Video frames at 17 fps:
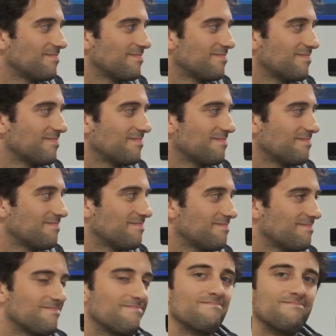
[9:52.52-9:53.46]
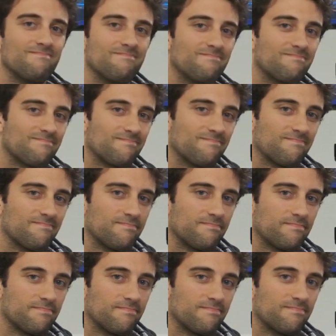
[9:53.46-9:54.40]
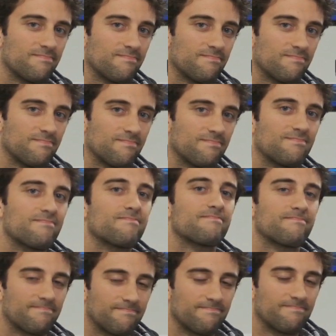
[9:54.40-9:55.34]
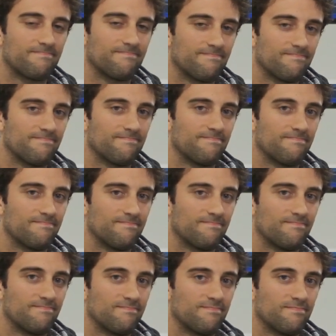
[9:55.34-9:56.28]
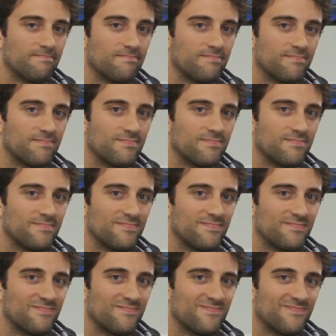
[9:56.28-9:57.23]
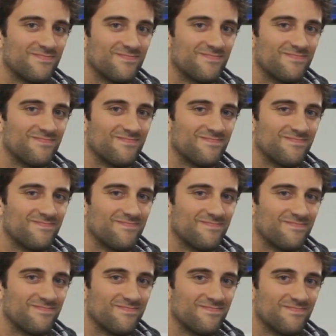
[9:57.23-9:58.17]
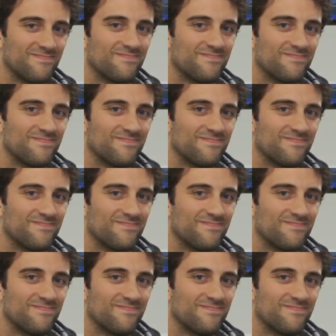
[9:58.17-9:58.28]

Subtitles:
(silent)